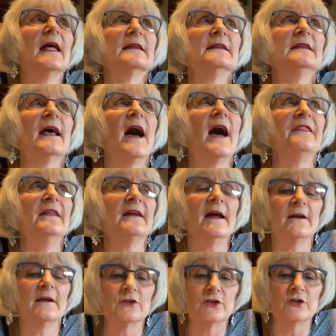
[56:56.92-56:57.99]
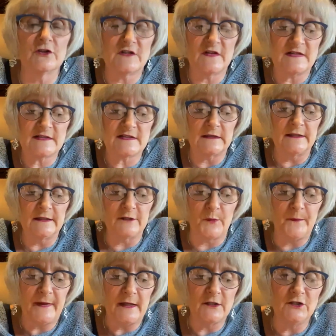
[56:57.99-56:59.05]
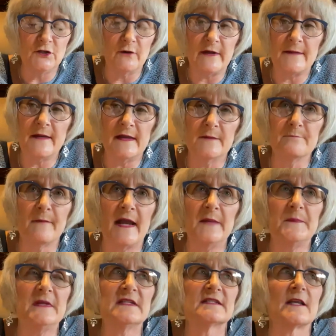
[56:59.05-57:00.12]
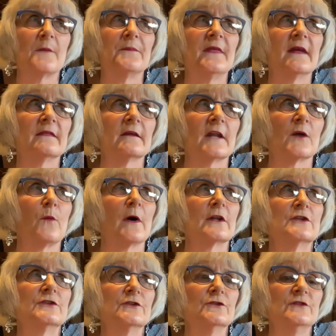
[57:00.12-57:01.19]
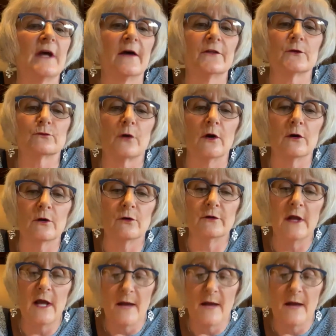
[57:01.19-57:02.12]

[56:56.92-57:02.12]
Yeah, I think I alluded to this a little bit. You know, it, it might be something that I want to do down the road.